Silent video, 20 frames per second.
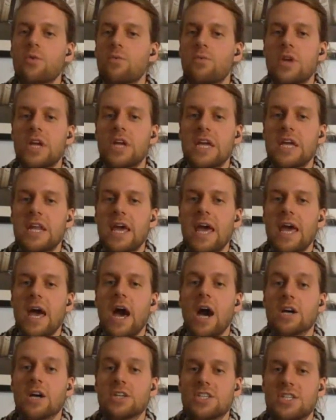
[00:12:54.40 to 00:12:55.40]
They don't
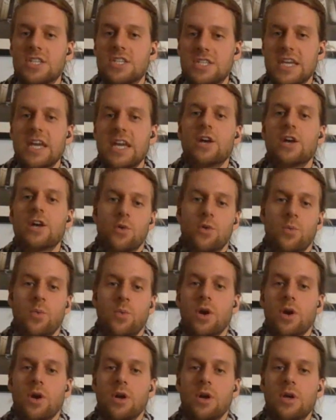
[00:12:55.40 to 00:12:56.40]
read a
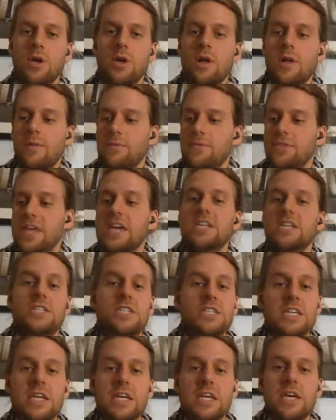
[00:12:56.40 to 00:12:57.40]
single word. They
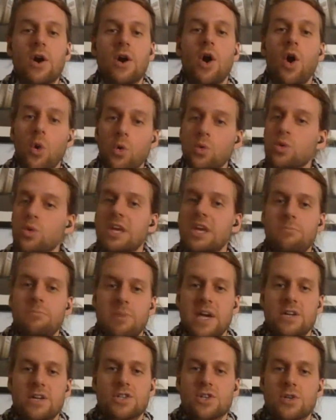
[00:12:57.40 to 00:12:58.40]
see only
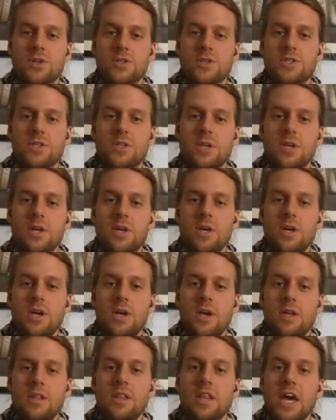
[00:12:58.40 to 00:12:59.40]
pictures.
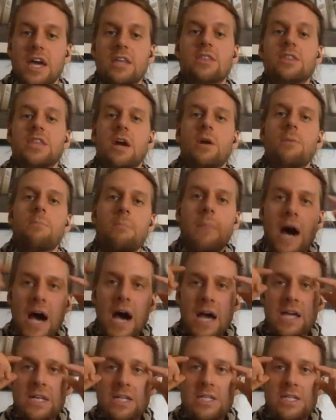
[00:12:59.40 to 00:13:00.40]
Like their
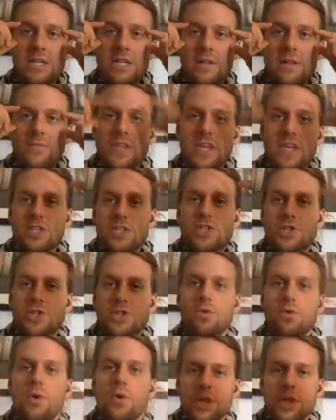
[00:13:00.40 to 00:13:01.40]
mind is
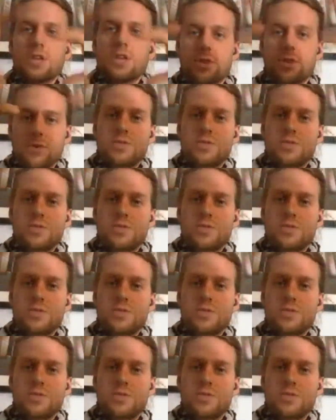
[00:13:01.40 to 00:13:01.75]
scrolling